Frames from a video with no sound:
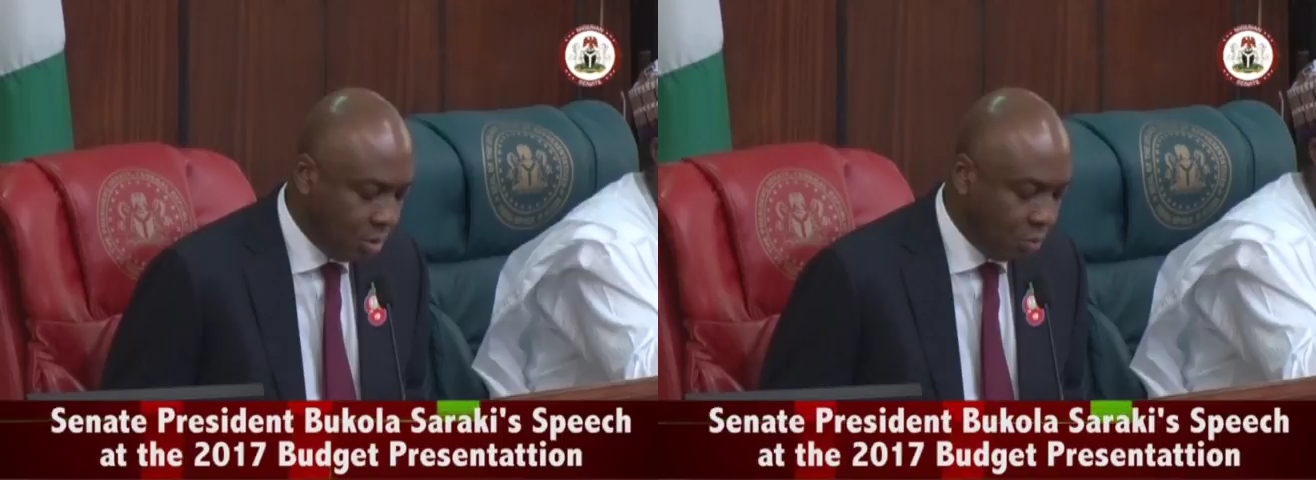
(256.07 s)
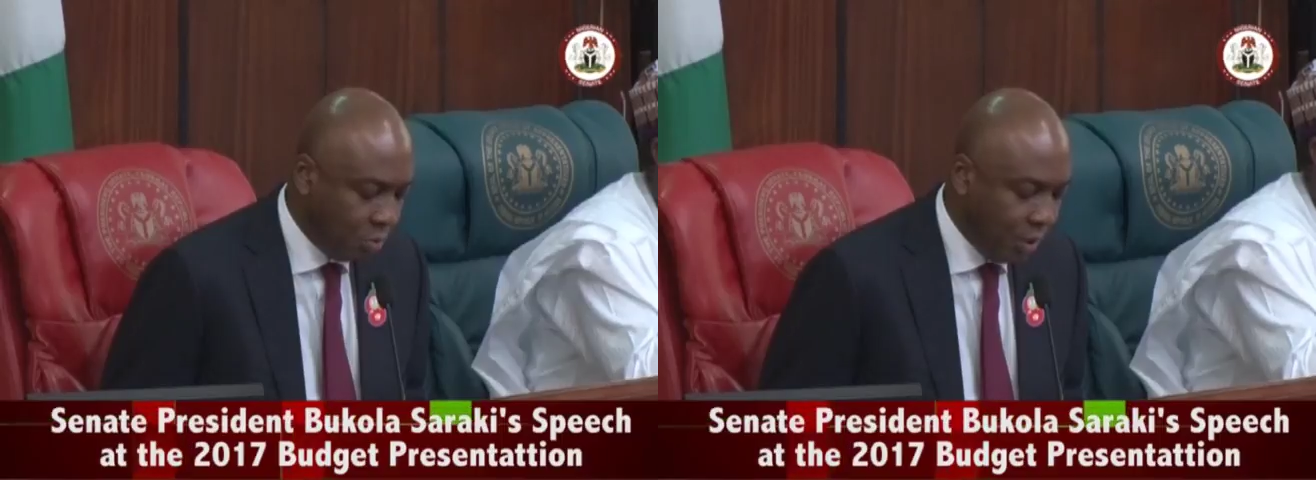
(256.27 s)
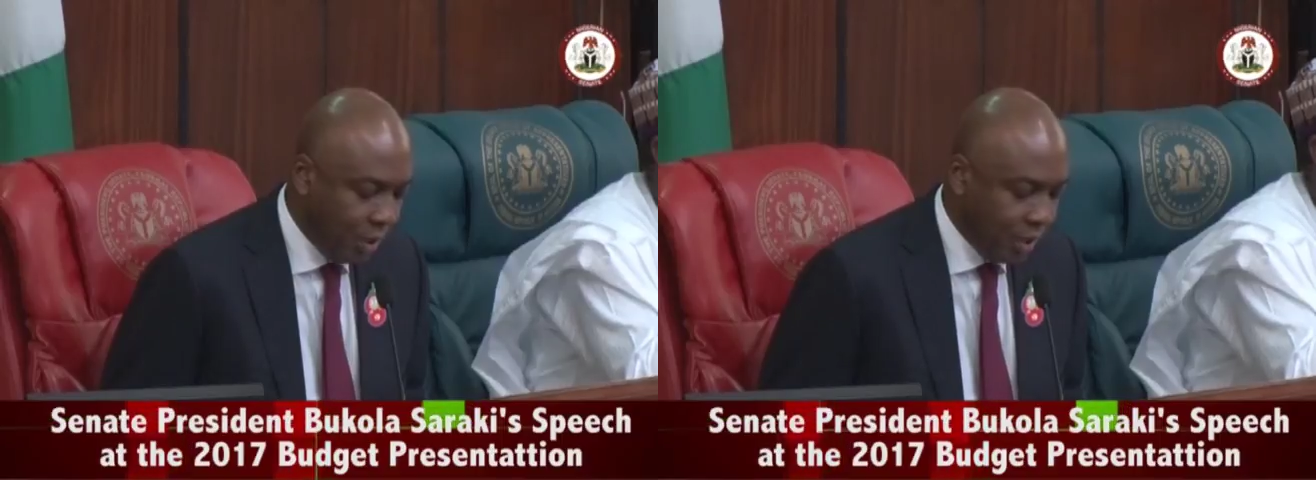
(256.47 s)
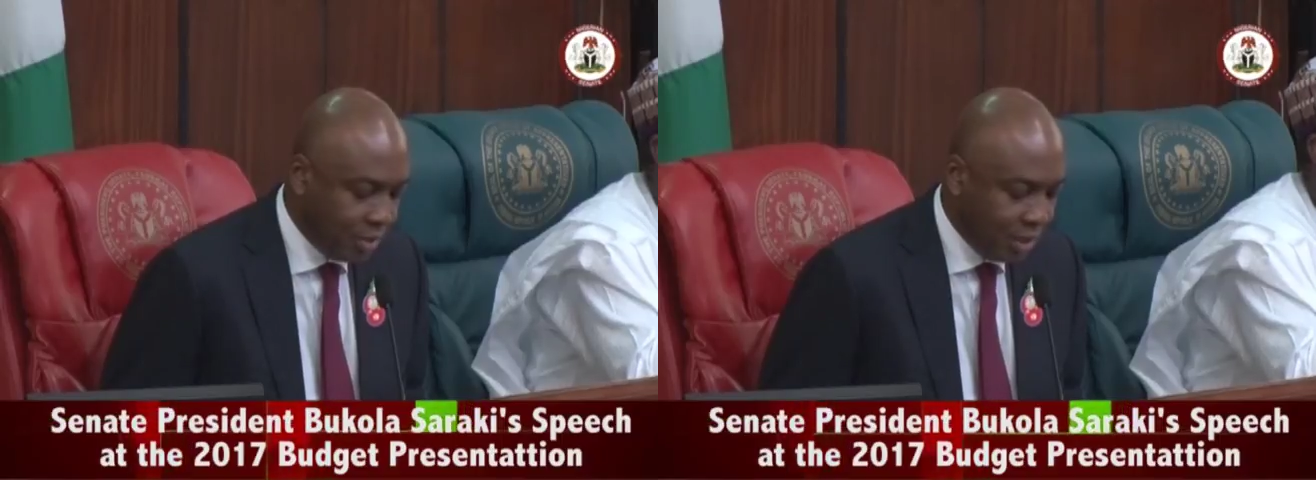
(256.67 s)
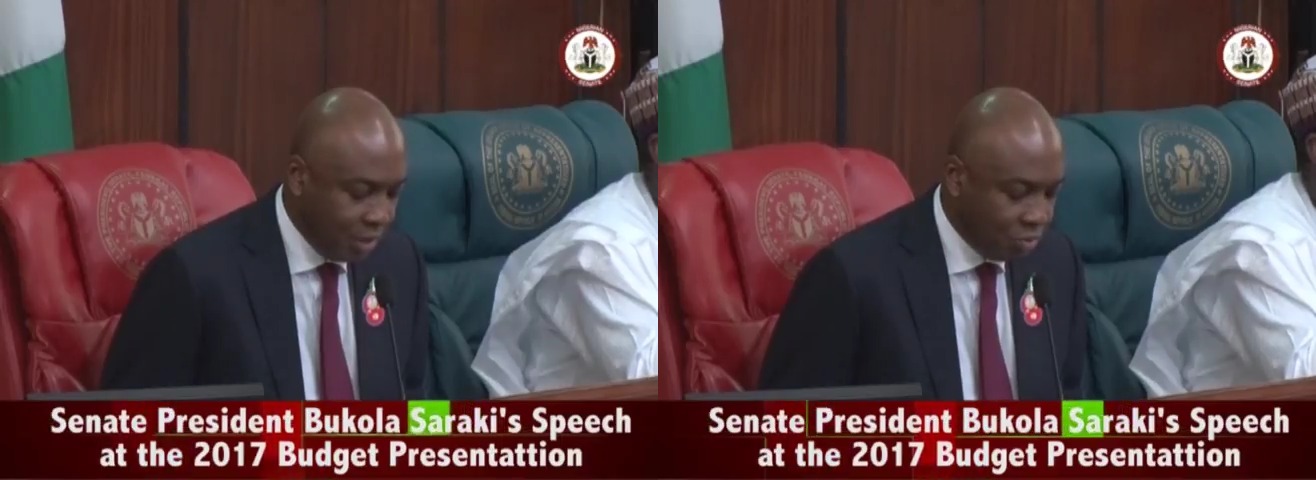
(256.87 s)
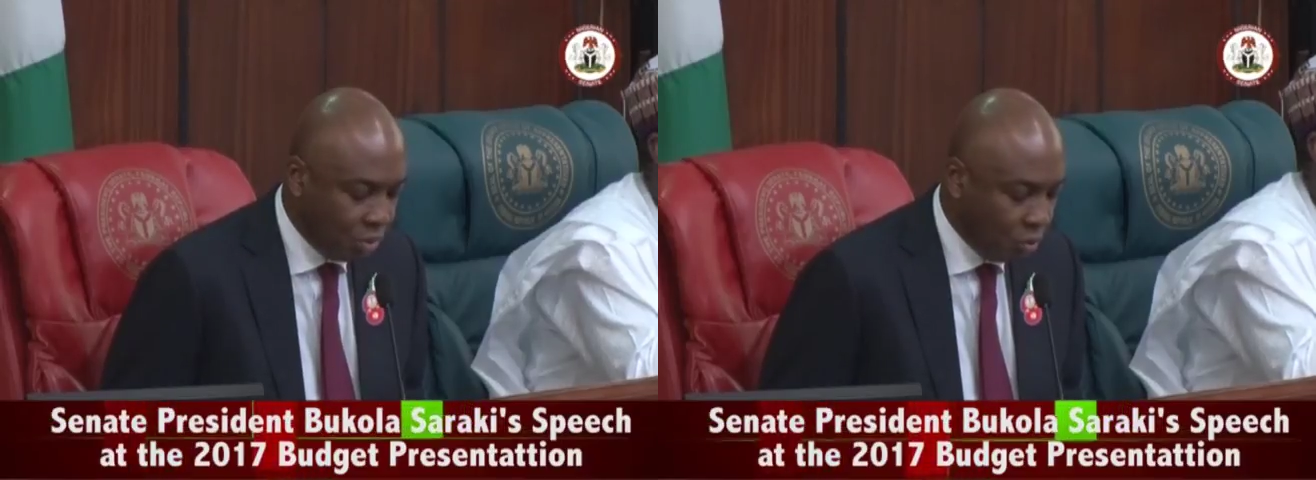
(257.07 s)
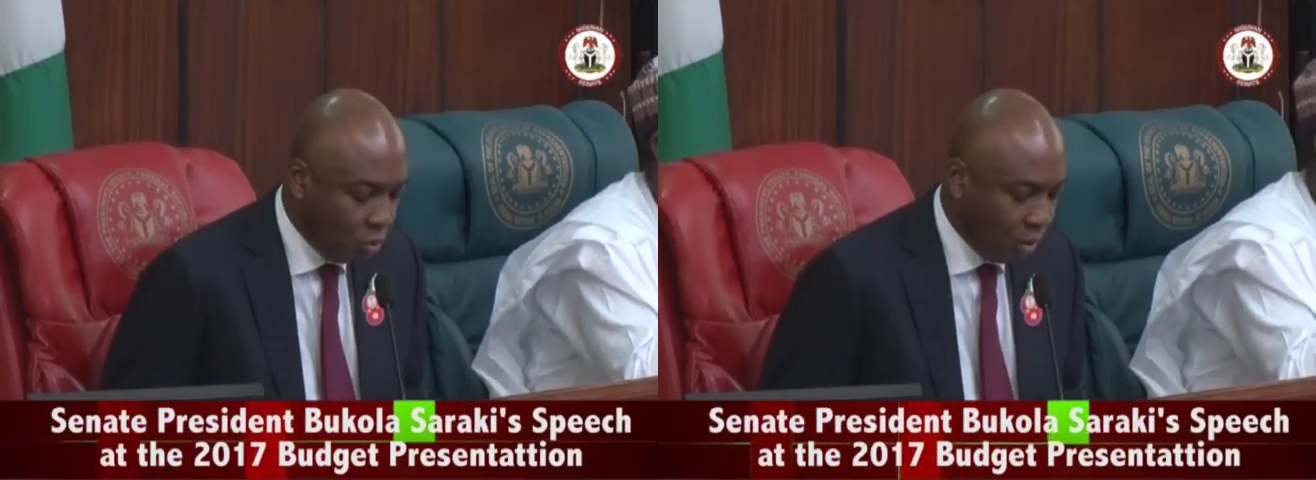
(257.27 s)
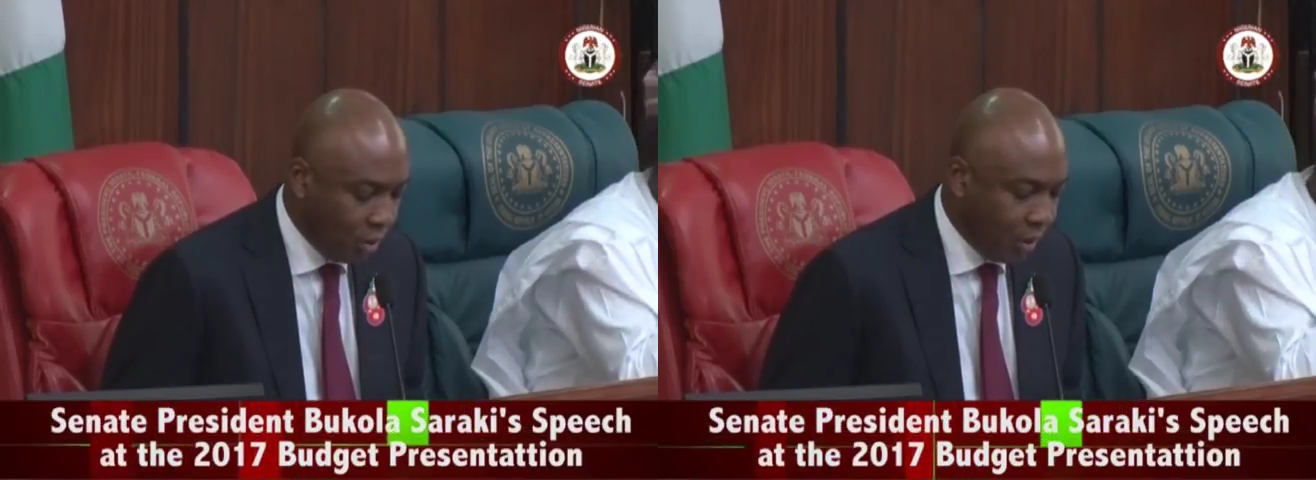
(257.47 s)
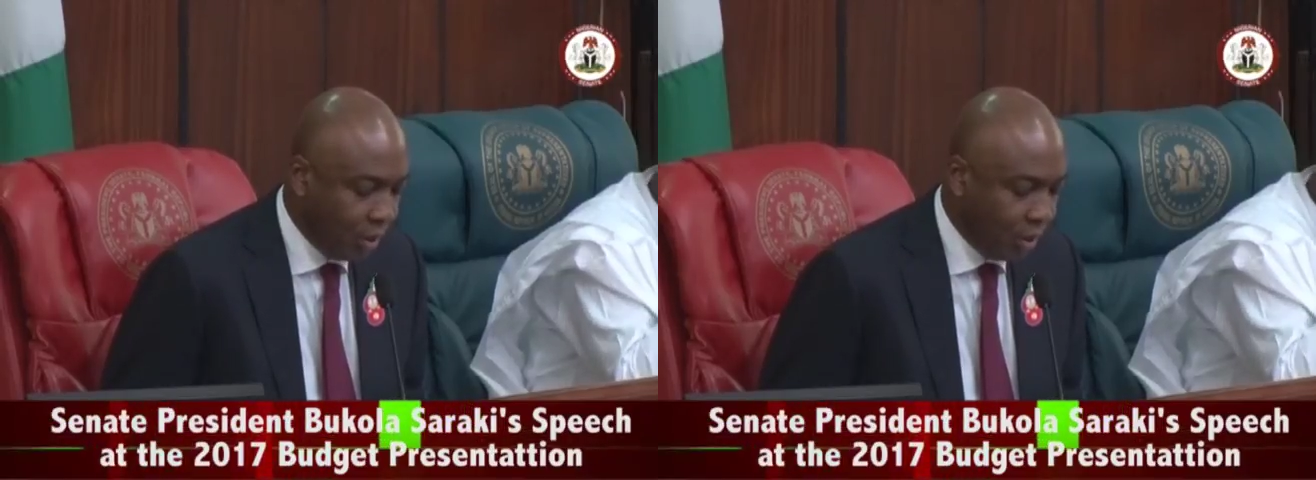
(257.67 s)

to play a central role in